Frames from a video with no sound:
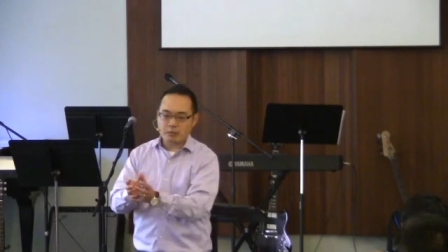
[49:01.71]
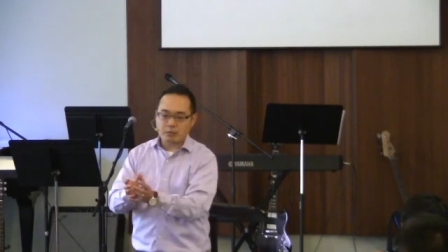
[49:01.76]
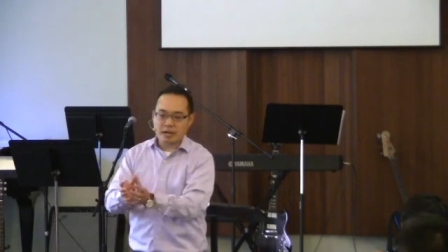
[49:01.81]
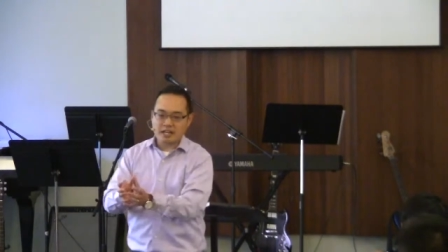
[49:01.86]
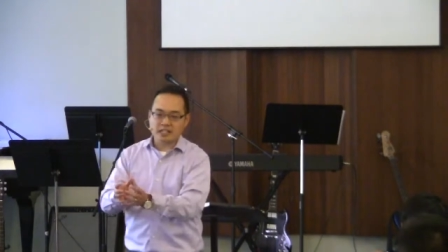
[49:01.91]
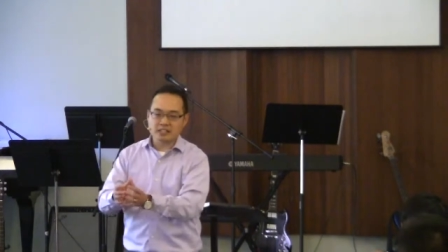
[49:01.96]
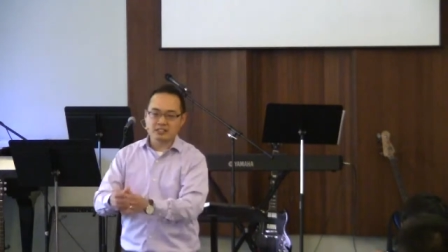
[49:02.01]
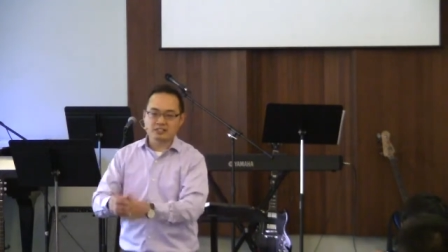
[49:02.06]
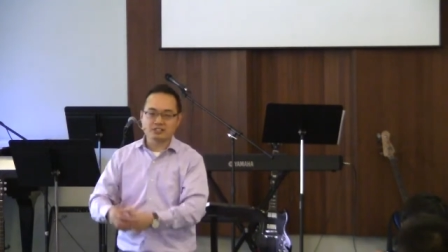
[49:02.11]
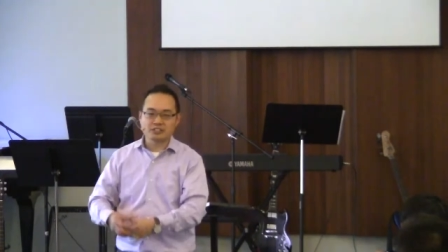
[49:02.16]

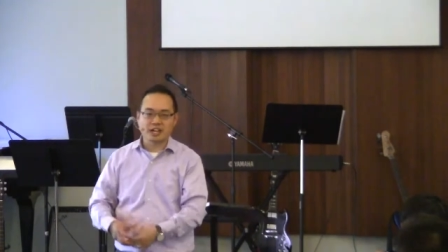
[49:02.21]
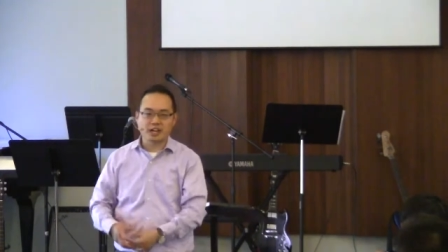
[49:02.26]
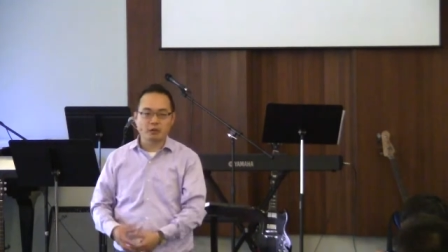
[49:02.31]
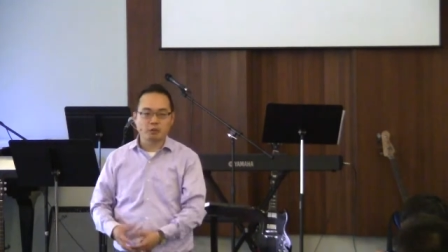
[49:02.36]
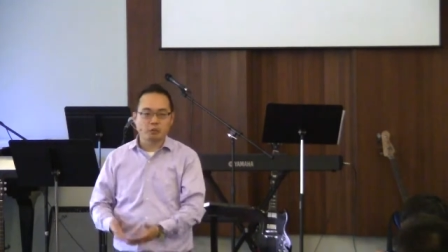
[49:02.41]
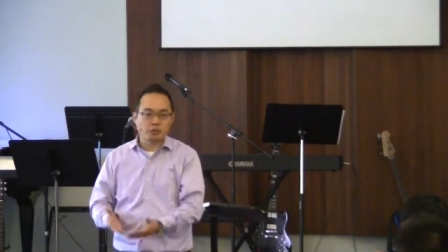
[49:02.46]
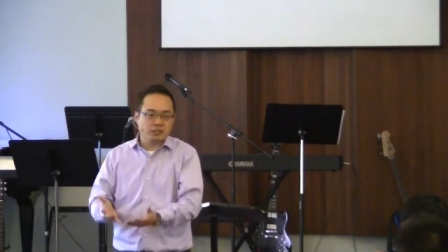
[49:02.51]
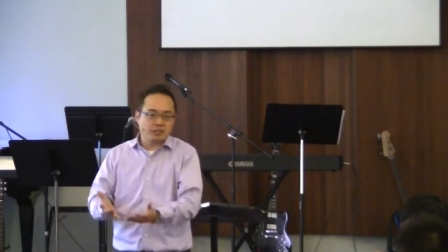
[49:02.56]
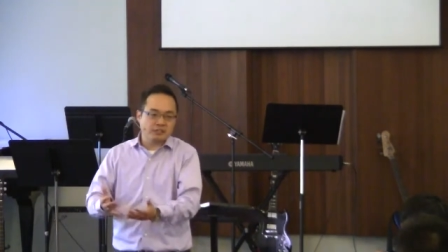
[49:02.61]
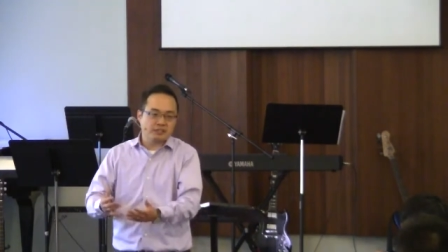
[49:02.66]
reconcile,
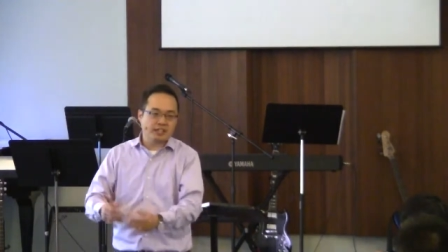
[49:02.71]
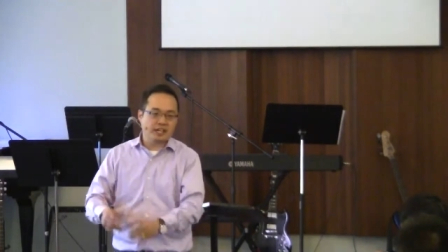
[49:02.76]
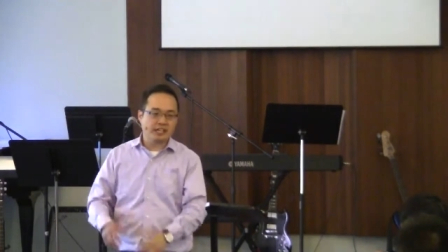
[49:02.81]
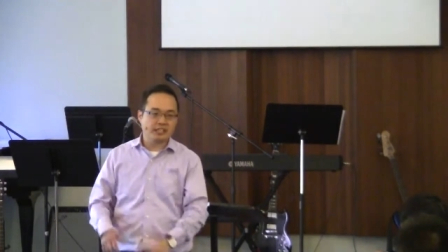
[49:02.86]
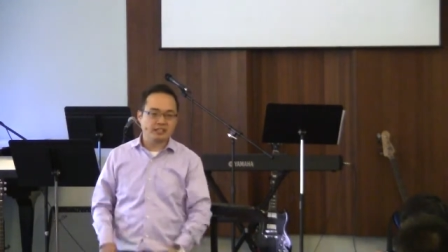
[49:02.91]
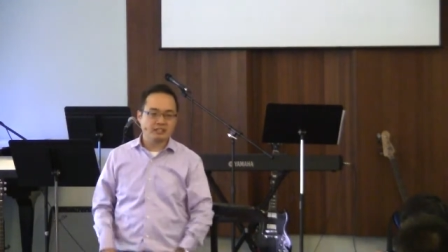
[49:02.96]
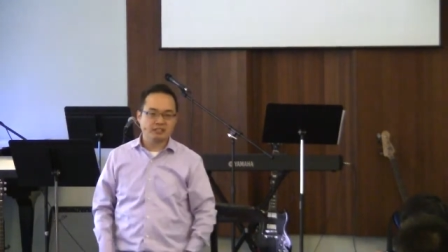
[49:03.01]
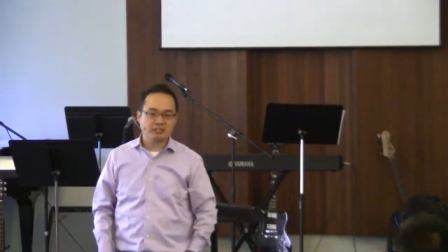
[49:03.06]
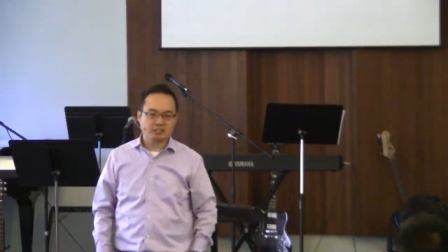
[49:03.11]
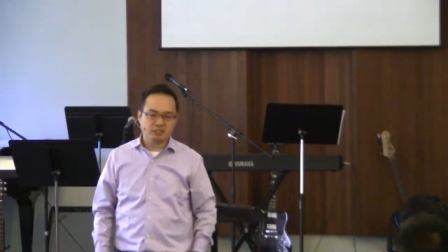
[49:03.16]
what is
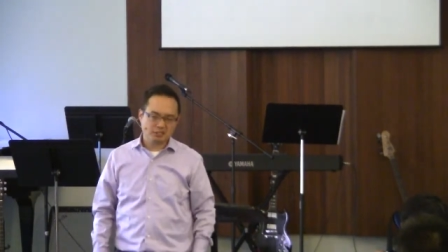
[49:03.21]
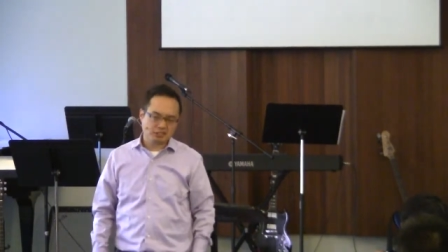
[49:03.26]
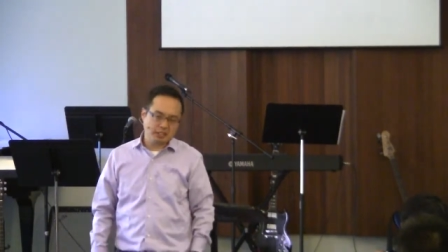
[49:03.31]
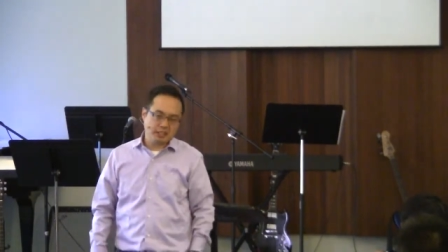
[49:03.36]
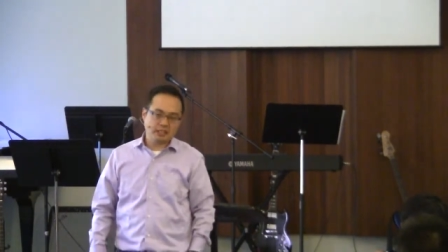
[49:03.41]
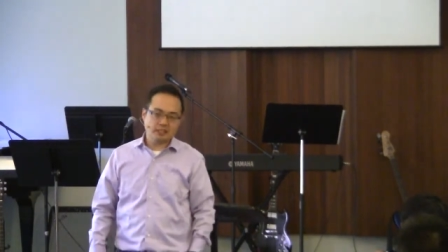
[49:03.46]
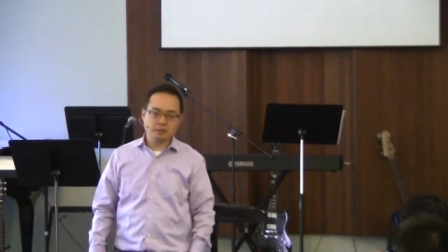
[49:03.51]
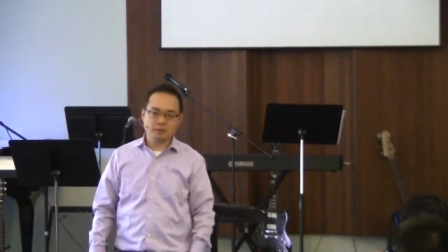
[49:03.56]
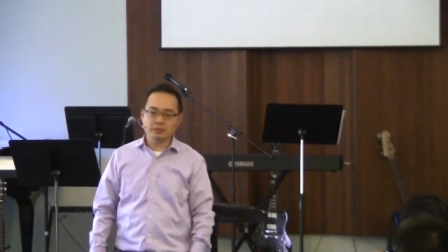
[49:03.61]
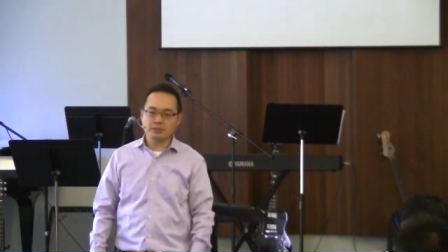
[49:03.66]
that?
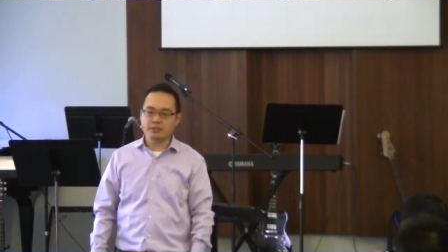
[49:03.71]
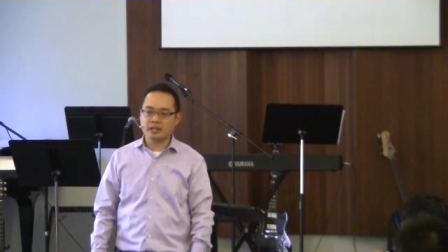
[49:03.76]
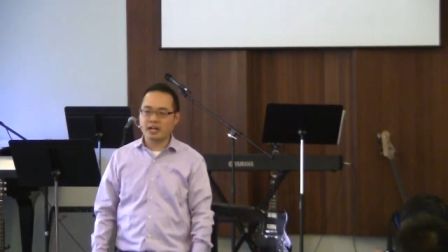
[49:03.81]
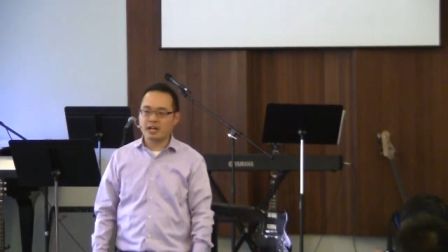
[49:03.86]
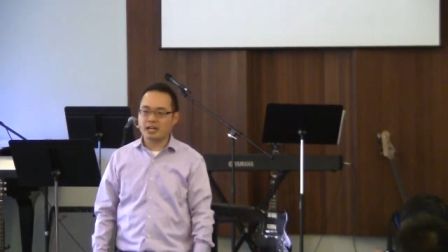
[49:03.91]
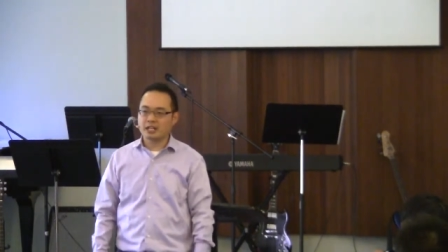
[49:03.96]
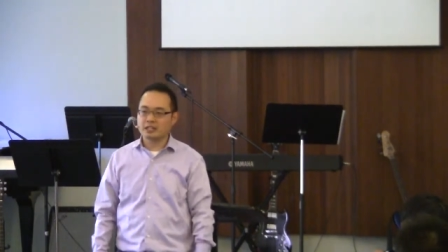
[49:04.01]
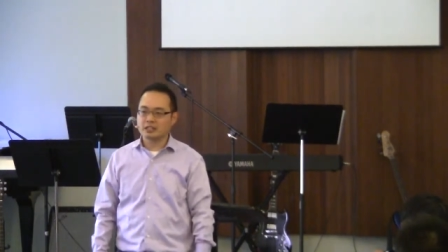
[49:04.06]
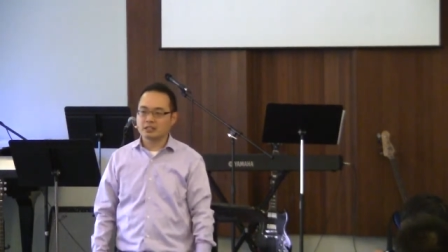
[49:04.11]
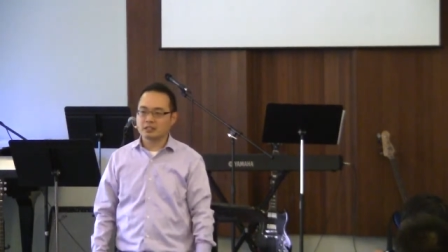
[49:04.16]
Kingdom of
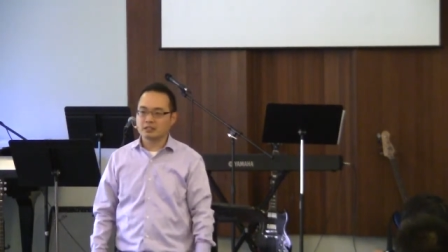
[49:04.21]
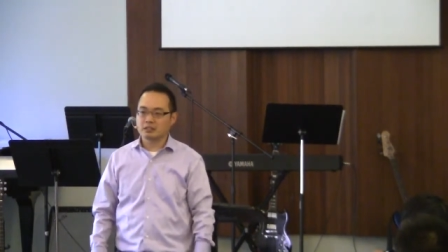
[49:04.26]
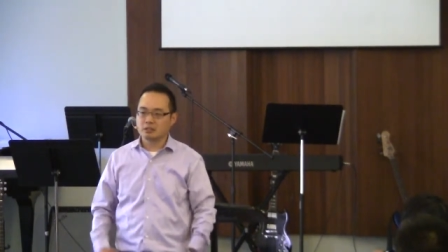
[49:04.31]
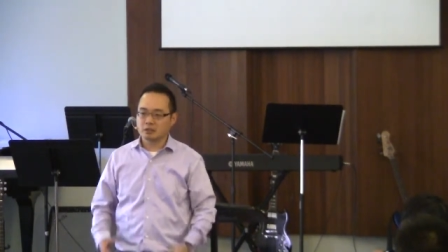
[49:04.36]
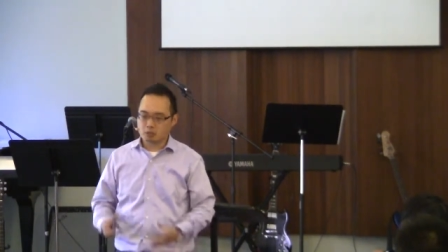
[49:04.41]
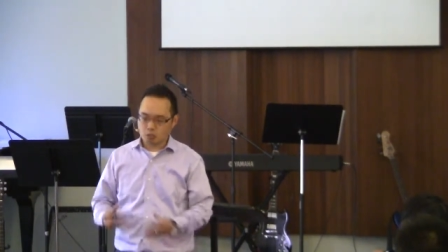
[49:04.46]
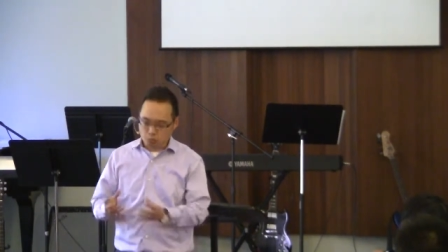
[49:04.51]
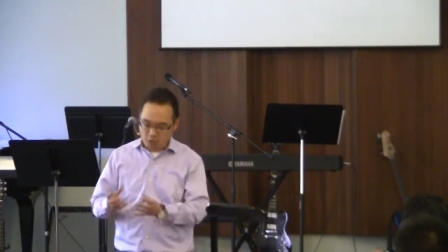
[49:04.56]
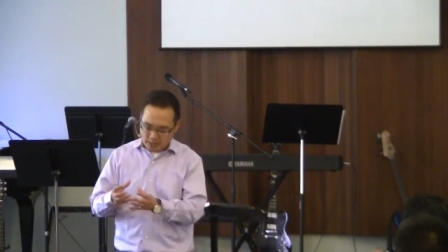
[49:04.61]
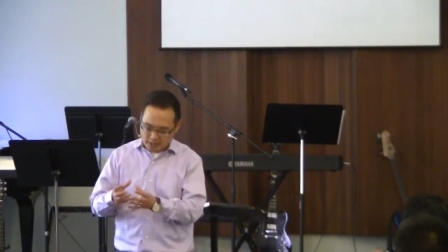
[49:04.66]
God,
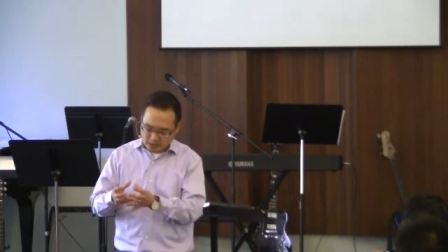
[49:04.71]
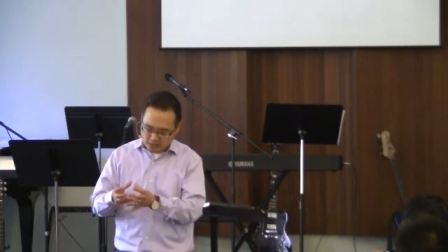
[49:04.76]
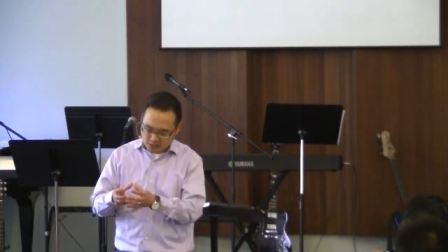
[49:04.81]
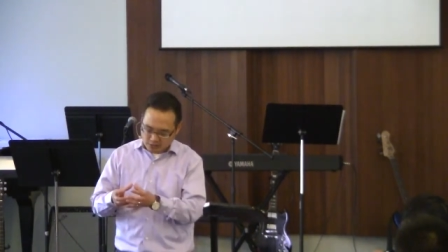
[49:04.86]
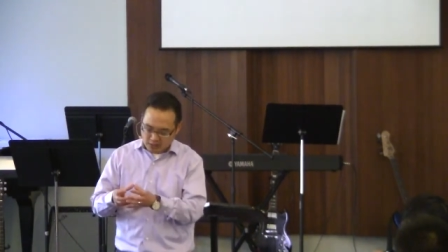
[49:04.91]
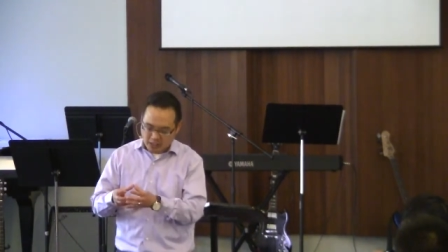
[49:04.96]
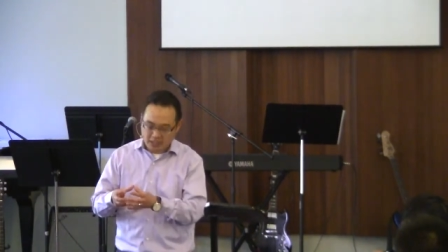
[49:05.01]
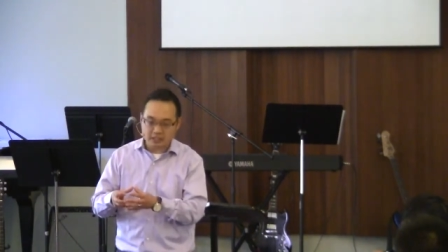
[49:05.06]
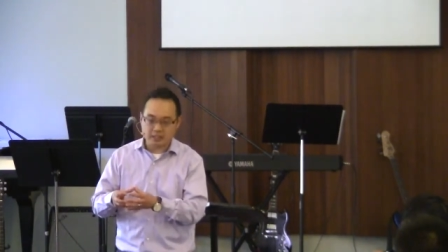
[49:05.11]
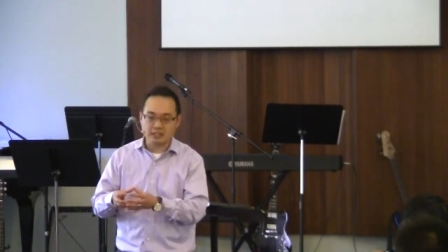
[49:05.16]

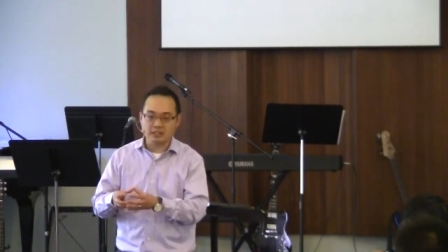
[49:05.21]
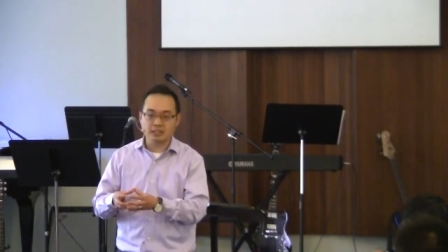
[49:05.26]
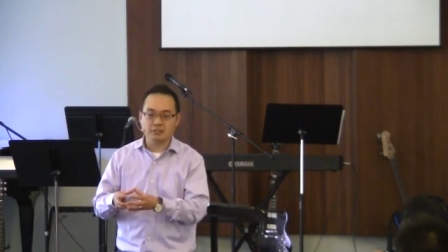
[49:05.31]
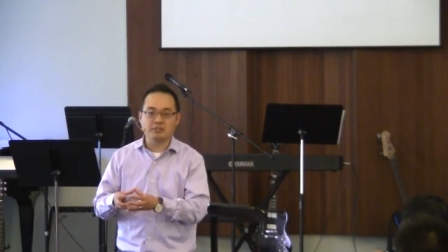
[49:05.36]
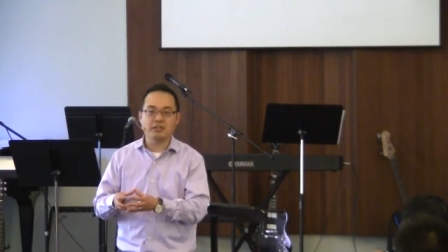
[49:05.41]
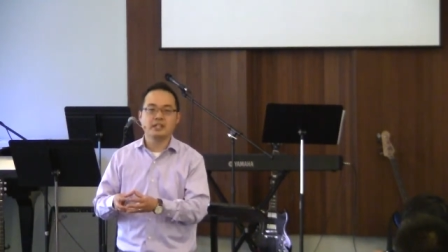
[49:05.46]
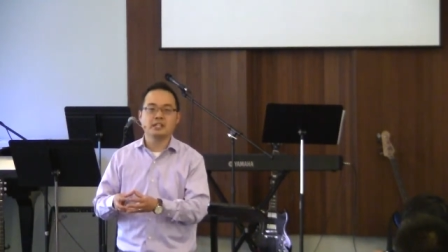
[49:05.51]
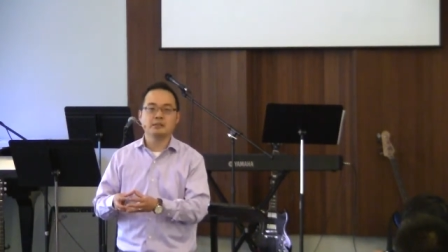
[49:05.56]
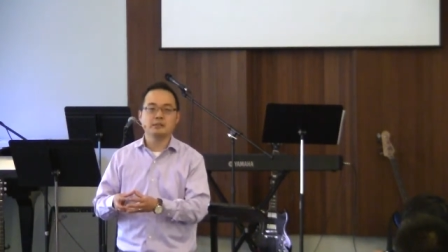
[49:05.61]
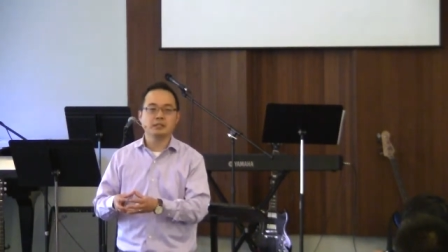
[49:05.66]
reconciling of
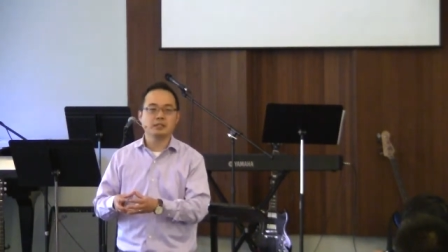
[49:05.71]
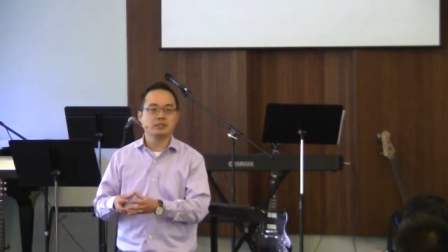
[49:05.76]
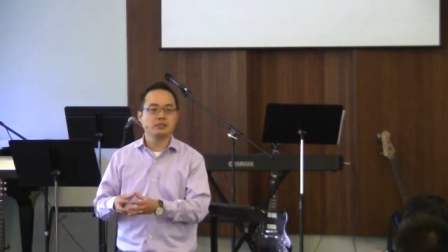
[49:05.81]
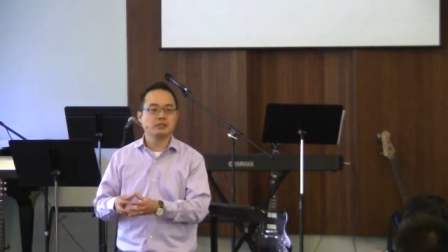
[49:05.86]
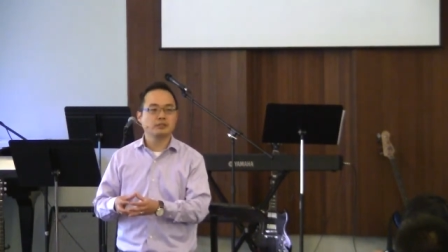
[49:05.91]
enemies.